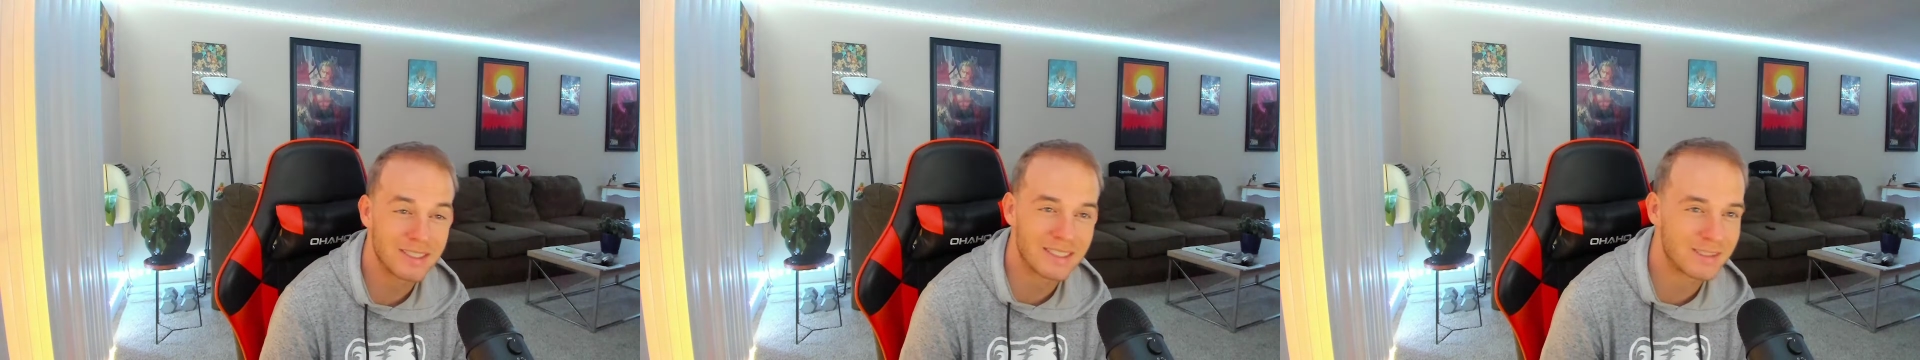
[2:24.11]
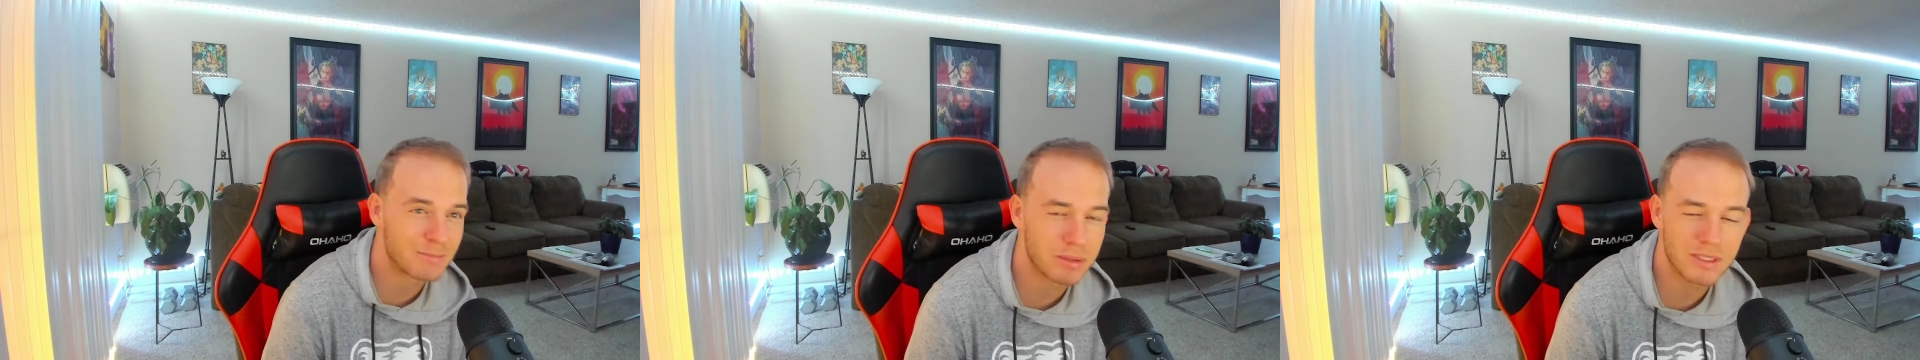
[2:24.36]

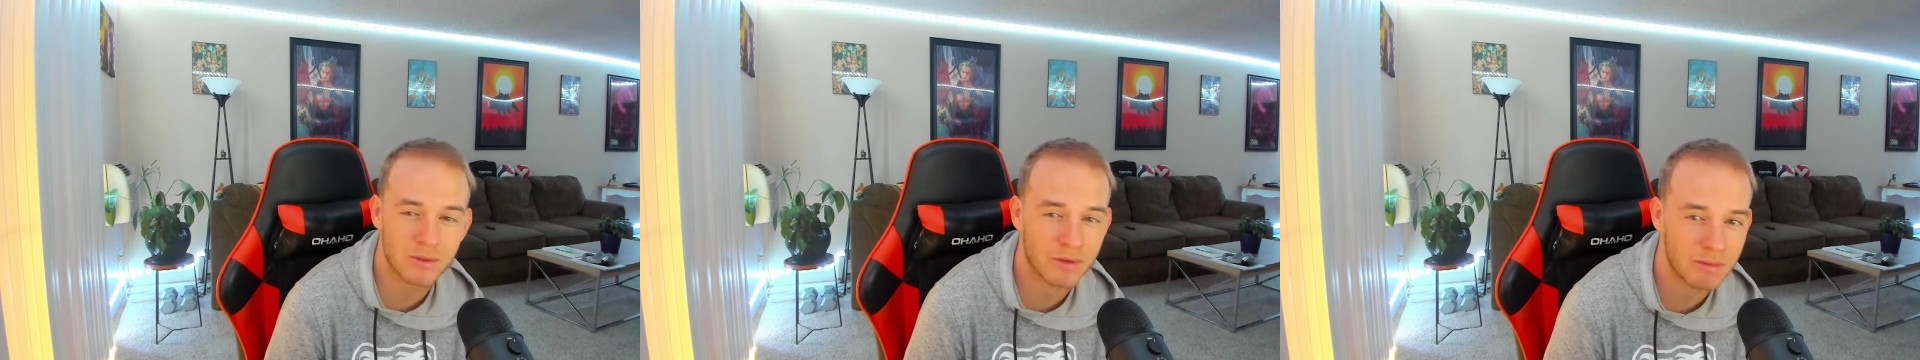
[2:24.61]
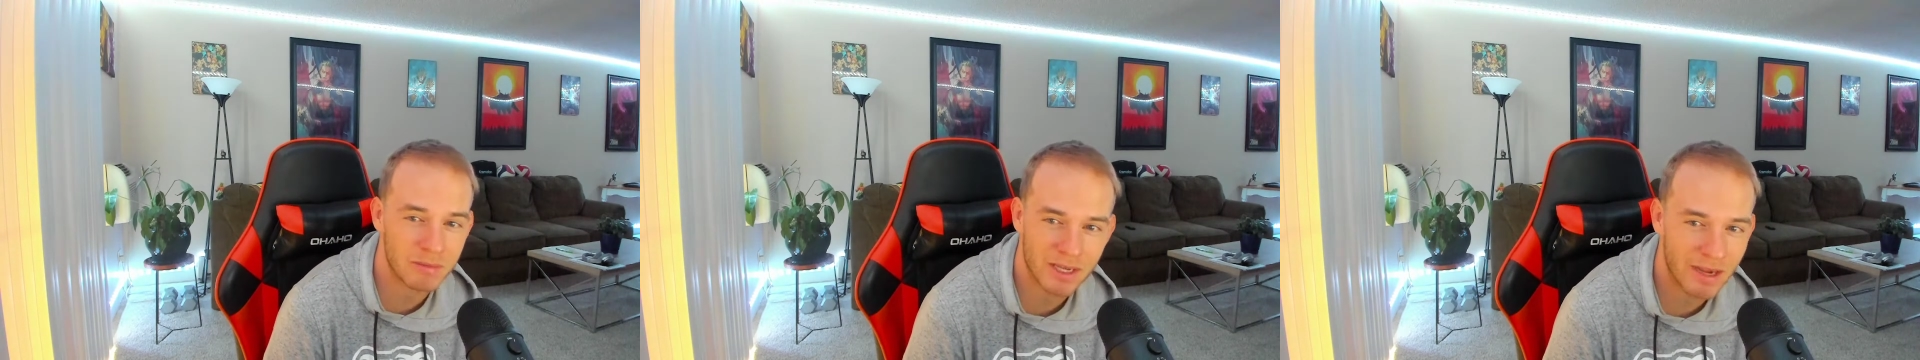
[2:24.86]
And please don't give
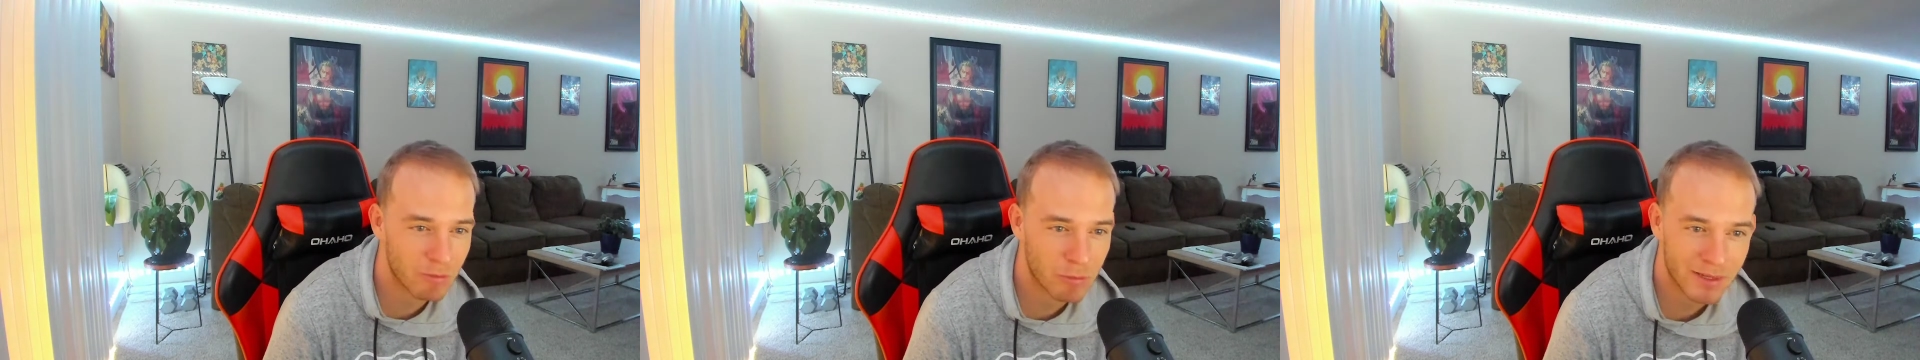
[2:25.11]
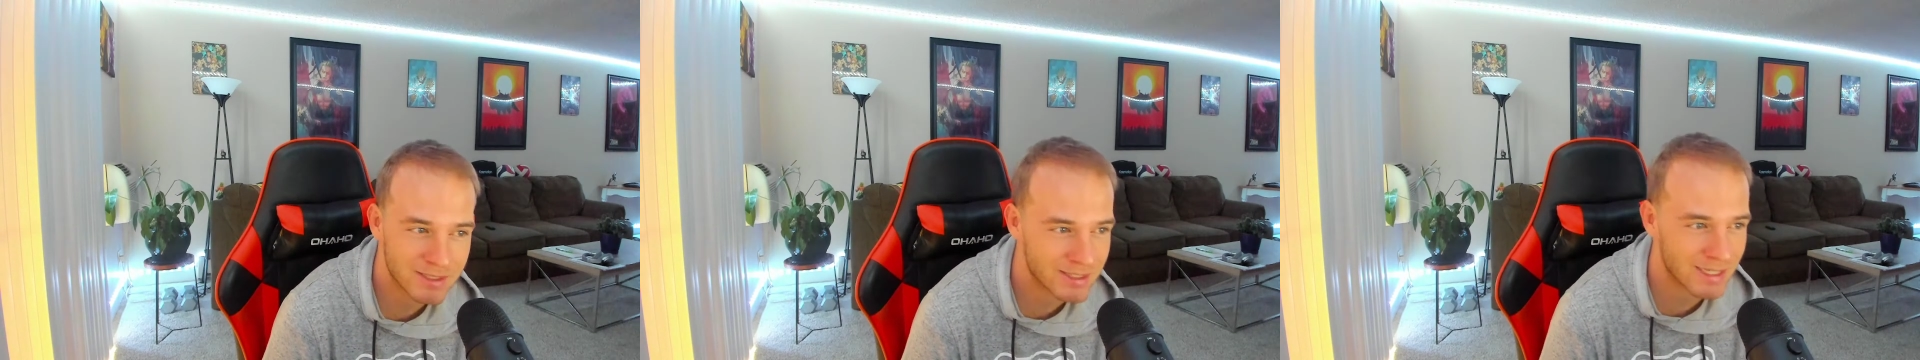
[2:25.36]
me a cover
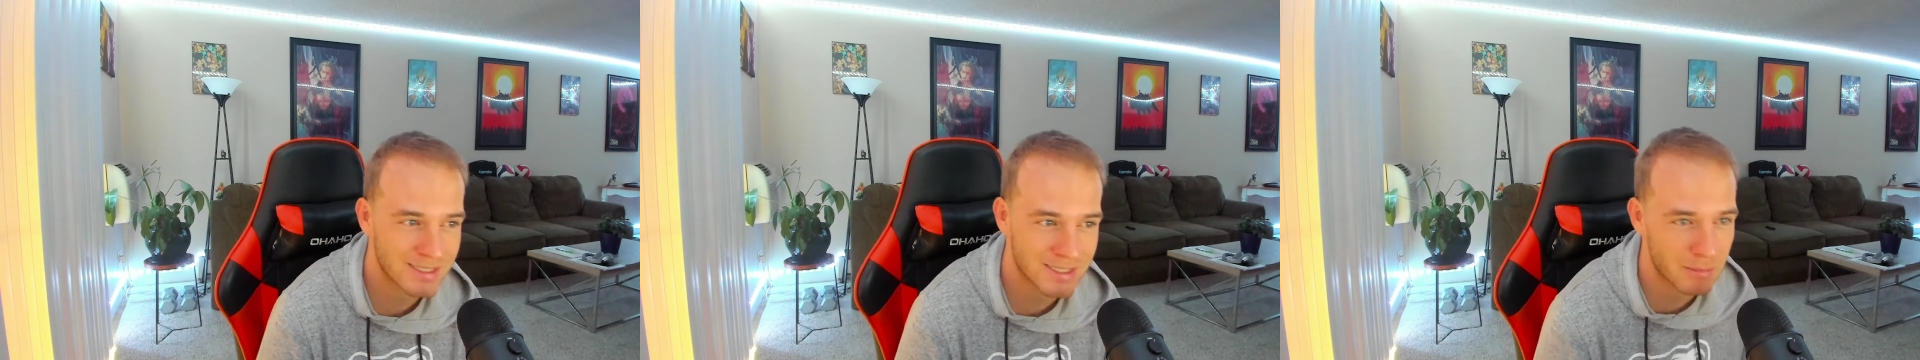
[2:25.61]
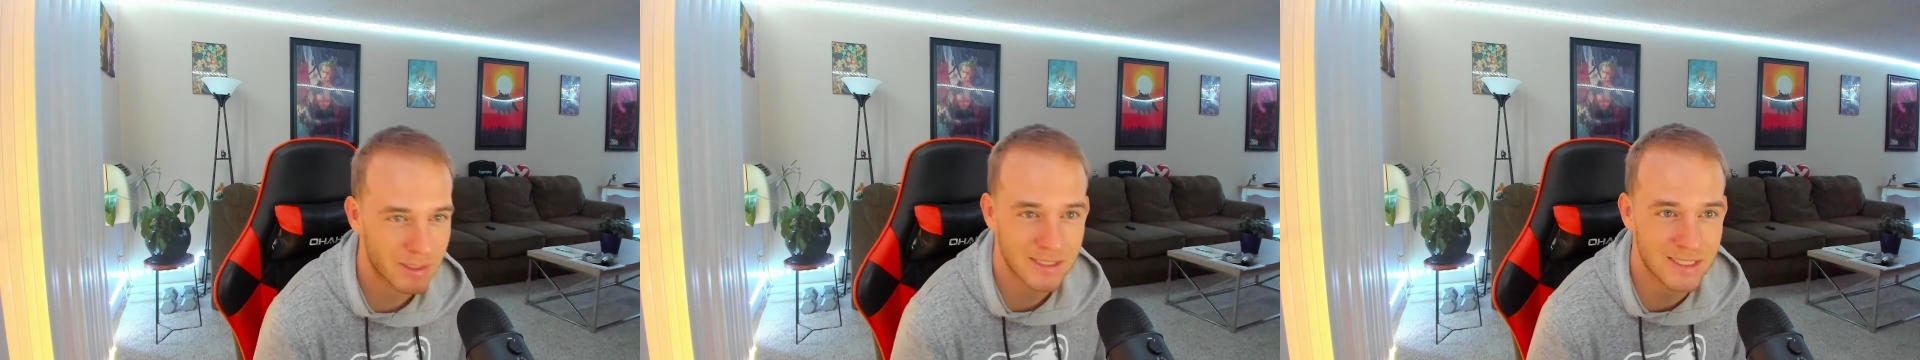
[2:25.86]
page the next time
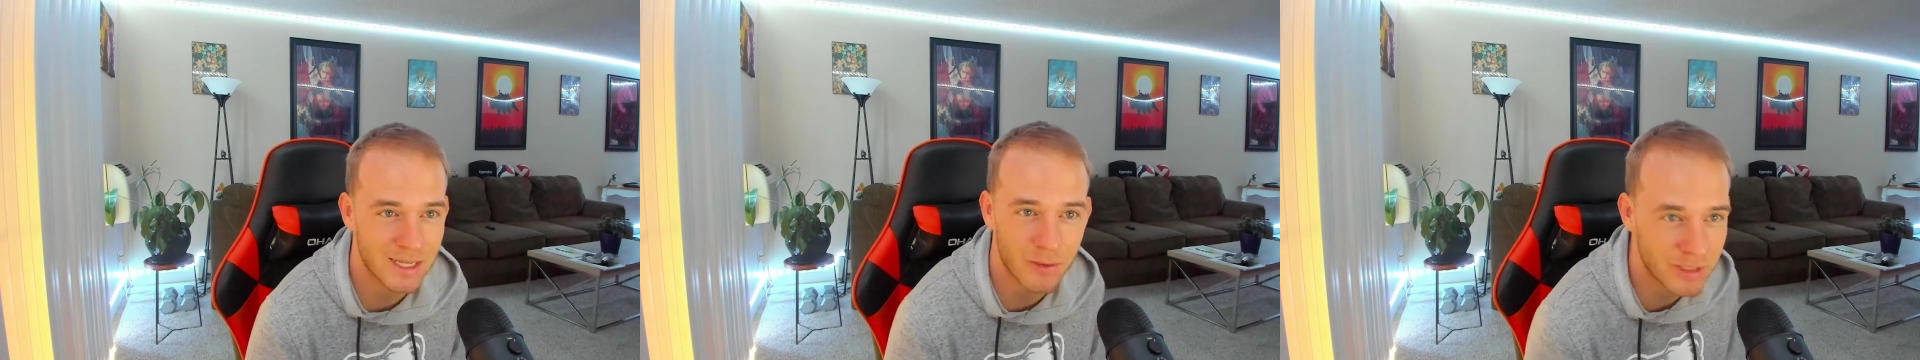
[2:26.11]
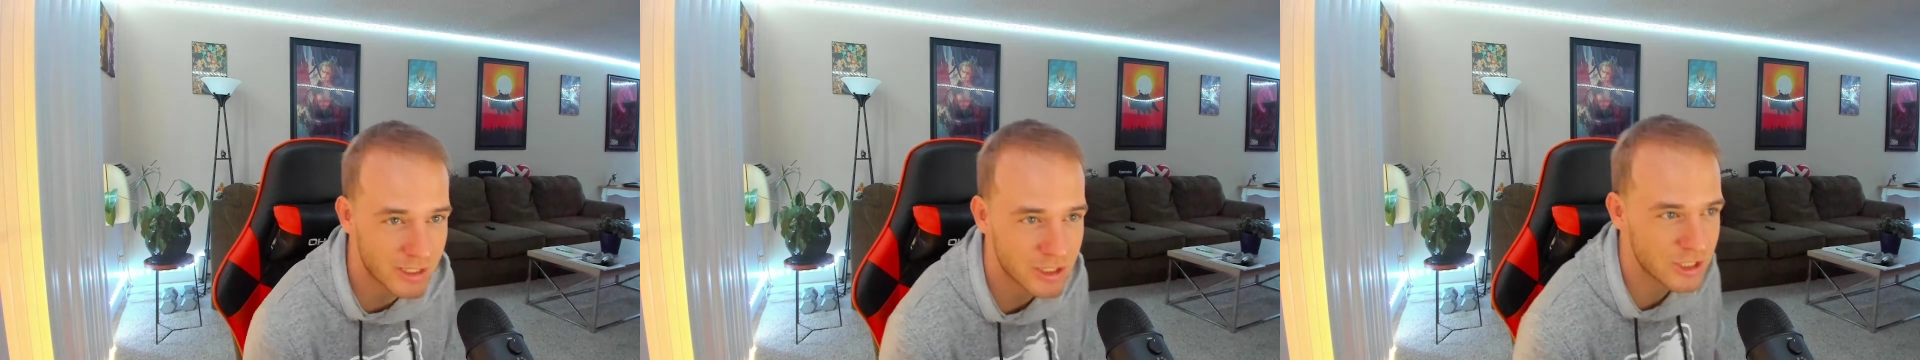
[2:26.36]
I see
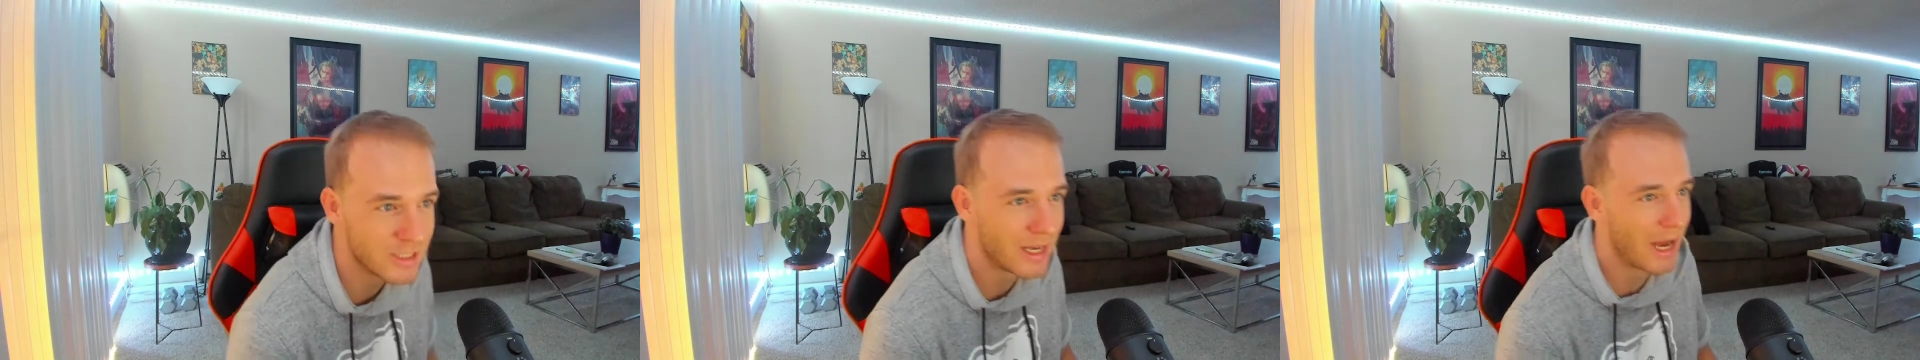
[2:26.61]
Aokiji.